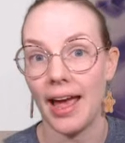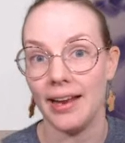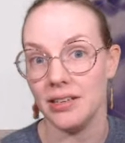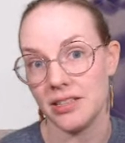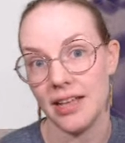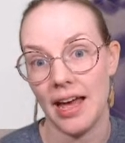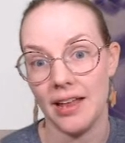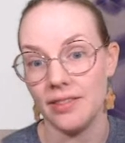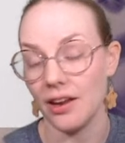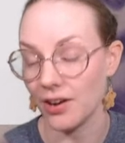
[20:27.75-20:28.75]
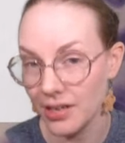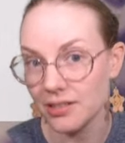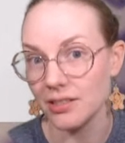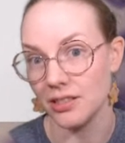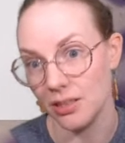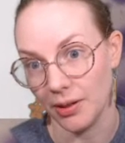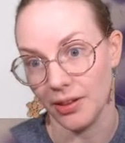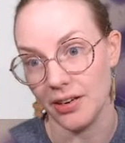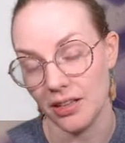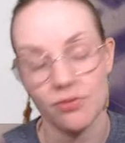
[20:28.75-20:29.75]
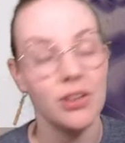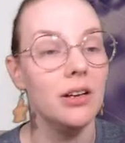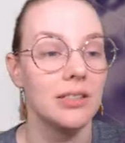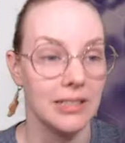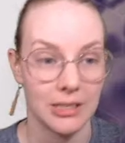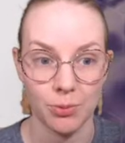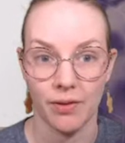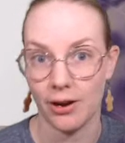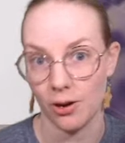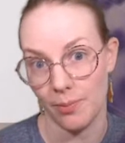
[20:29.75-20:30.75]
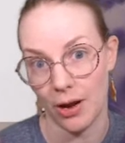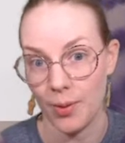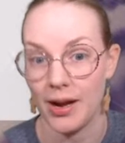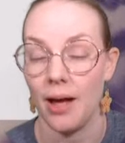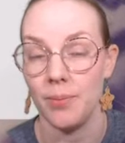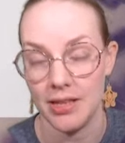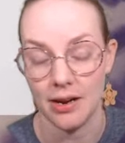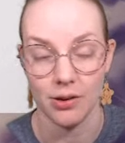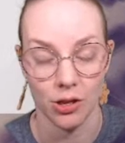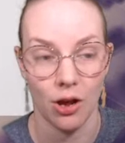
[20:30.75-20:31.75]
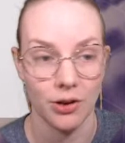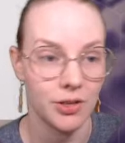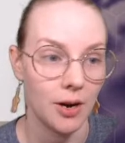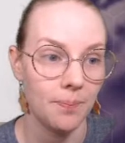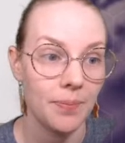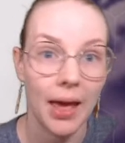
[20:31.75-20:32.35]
and that there is instability in the field, and this provider may or may not be there in the long term.